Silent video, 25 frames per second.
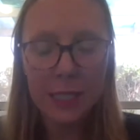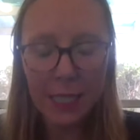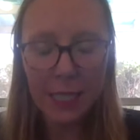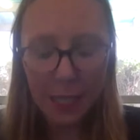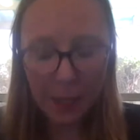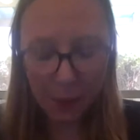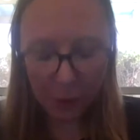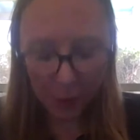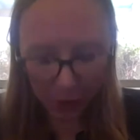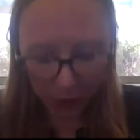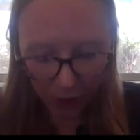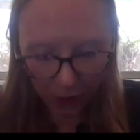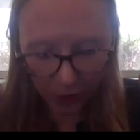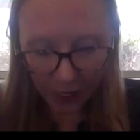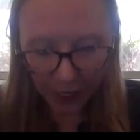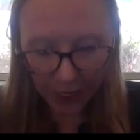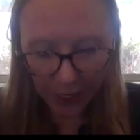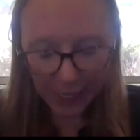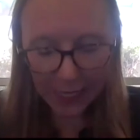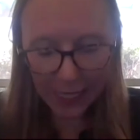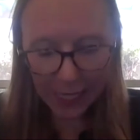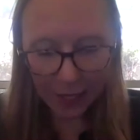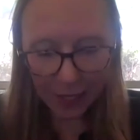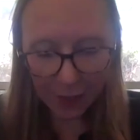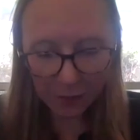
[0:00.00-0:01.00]
and I was looking
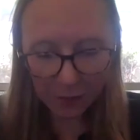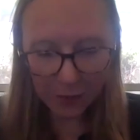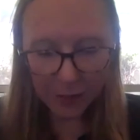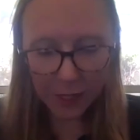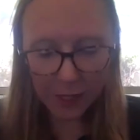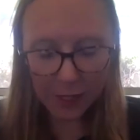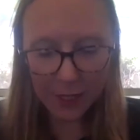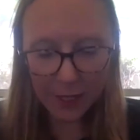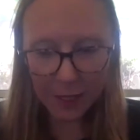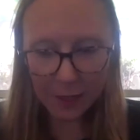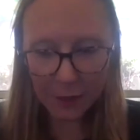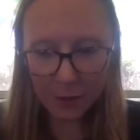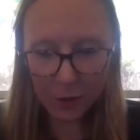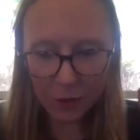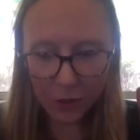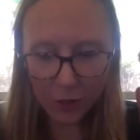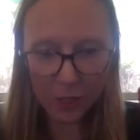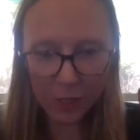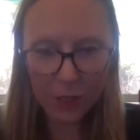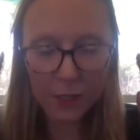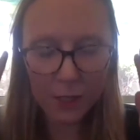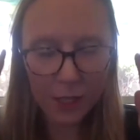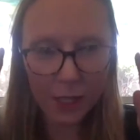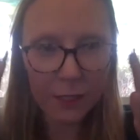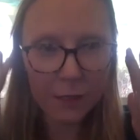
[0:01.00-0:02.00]
down because I was just
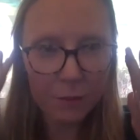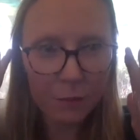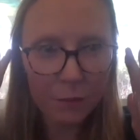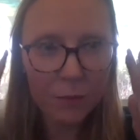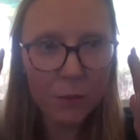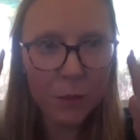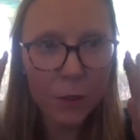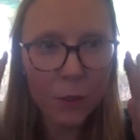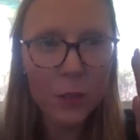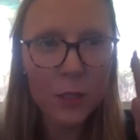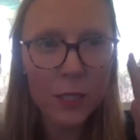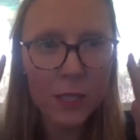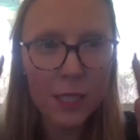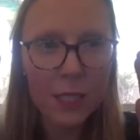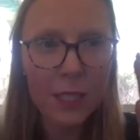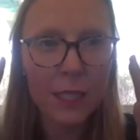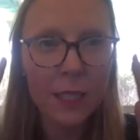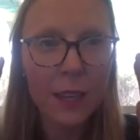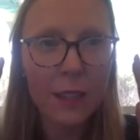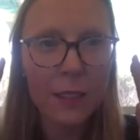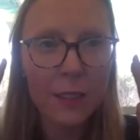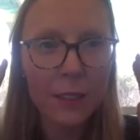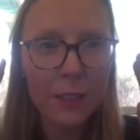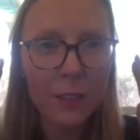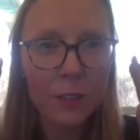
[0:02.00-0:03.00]
like focusing
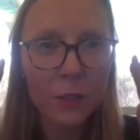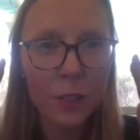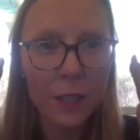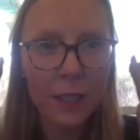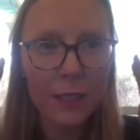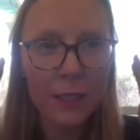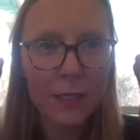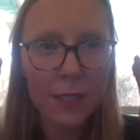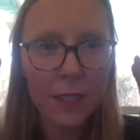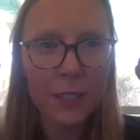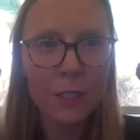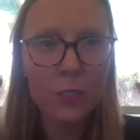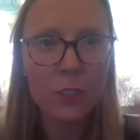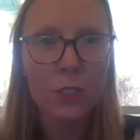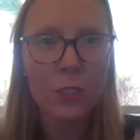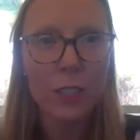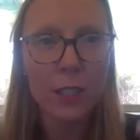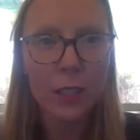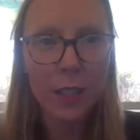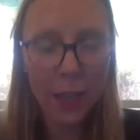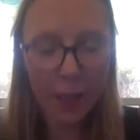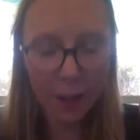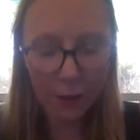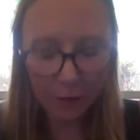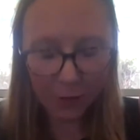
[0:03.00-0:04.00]
on the translation in
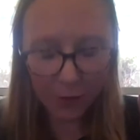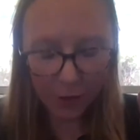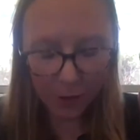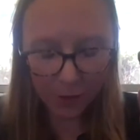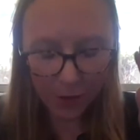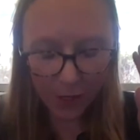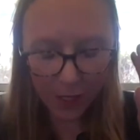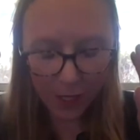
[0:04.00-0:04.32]
the headphones.